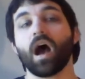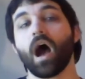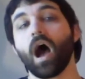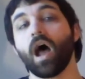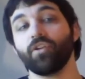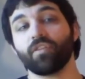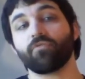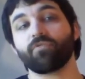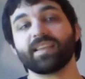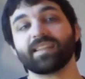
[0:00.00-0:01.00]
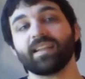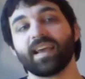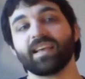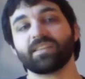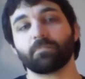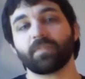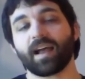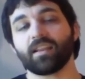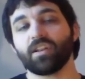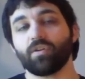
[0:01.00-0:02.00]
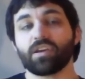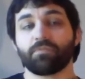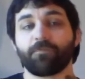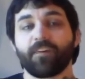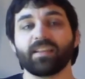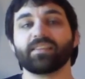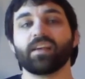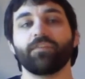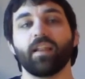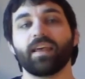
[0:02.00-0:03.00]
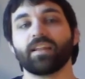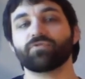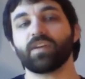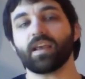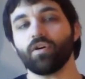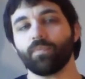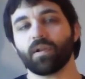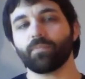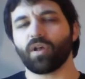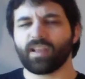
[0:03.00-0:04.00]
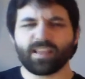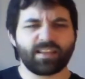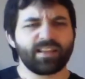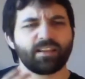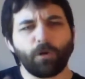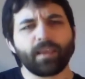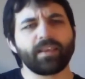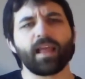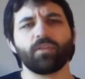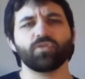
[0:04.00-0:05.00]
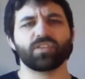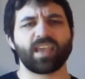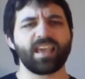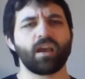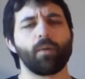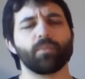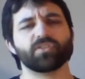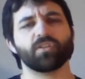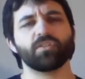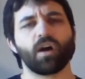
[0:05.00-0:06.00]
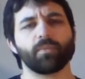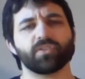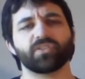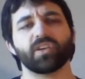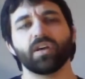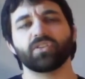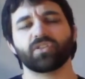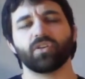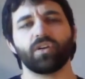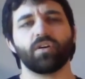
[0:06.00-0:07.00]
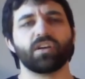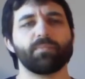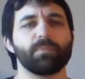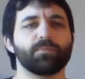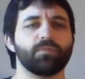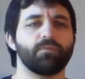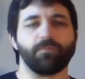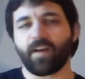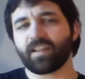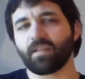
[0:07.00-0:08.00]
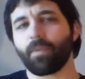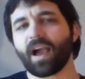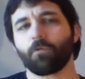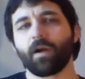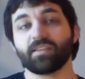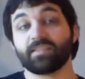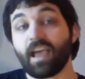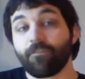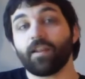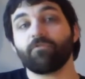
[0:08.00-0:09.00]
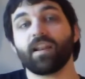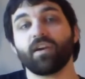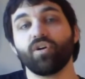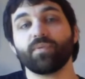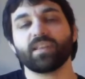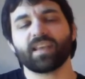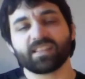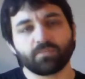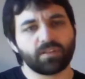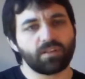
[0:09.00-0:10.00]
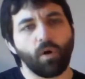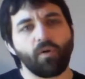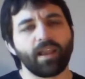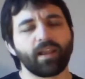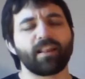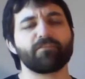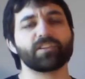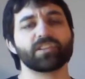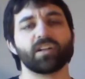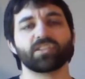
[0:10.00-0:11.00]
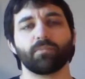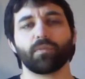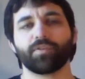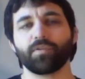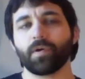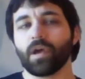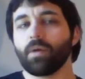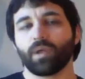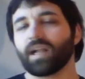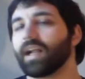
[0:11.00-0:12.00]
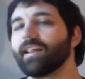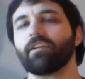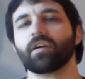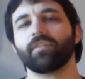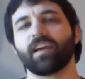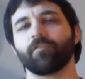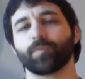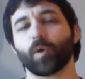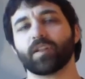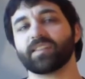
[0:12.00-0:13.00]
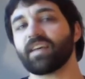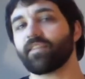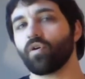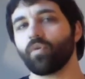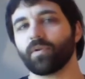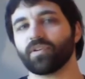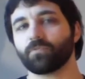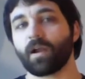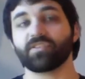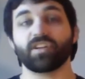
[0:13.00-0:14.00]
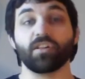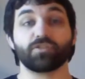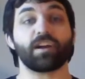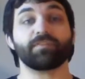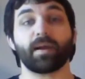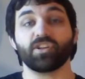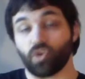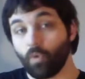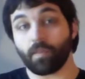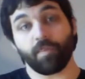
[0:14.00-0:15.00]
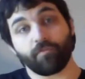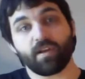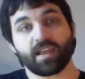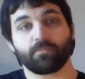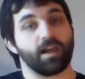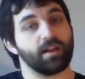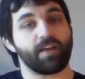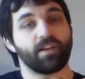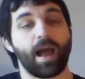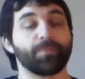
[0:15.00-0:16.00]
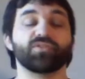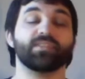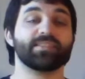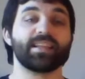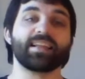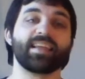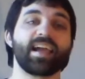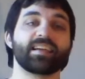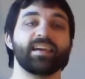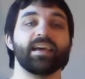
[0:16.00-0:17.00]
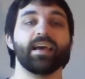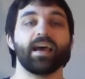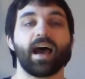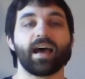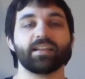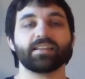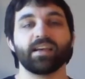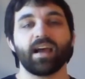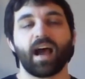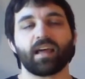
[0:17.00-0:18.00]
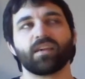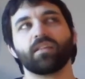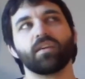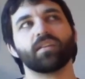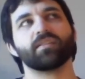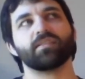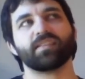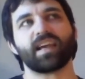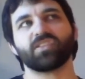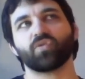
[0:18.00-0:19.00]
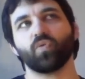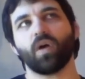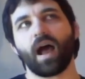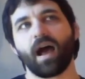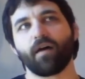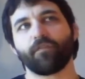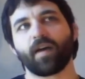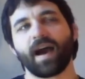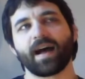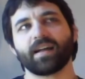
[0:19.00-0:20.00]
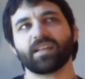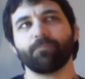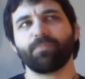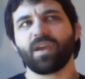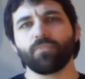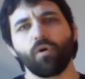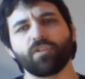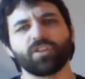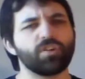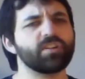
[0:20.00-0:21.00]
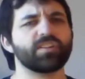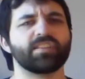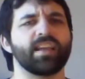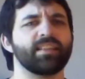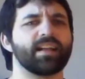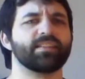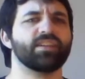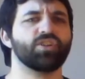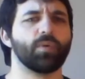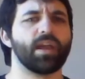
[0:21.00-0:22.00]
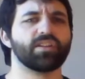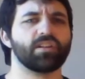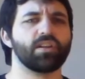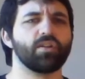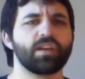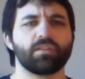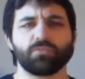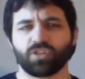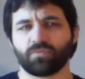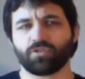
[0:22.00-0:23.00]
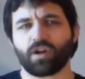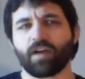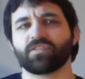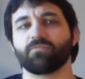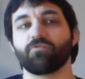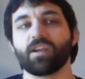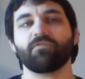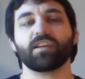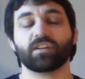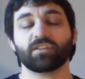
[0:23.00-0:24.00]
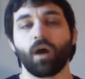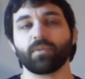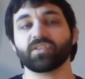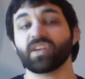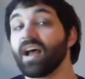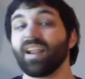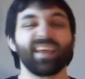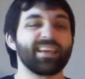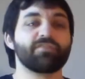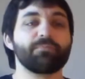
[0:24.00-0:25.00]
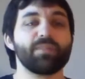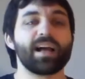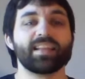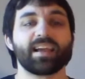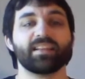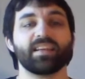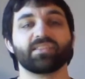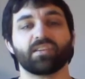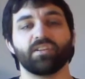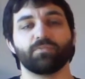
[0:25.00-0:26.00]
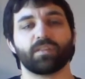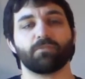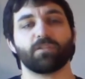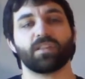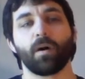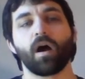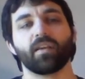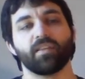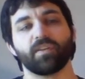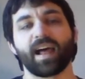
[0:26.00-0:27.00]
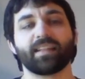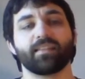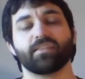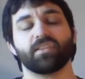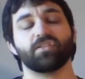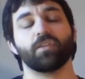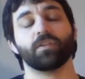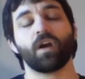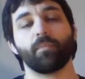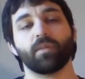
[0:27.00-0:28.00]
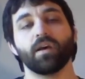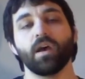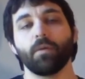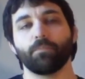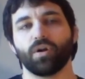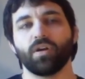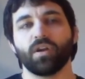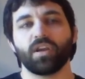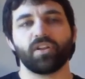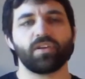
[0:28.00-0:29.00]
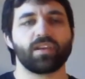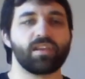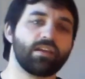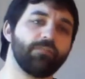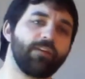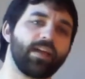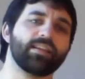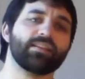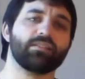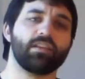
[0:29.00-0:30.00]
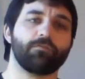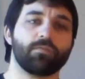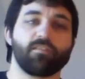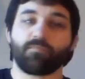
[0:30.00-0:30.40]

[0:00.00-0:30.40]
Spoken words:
Another reason is that, you know, you could find yourself a lane that's really open, but you didn't quite get those key commons and uncommons. So, you know, you could be finding that black-white is definitely really open. You get some alright clerics cards coming through, but that Cleric of Life Bond is never opened, whereas in another draft you might just open 3 and have an absolute stellar deck. And I think the other sets have had a bit more redundancy in that situation. You know, you could just draft some really good commons, like the red-black deck in this could with the party. You know, that had the stuff at common, but you know, you could find it. You've made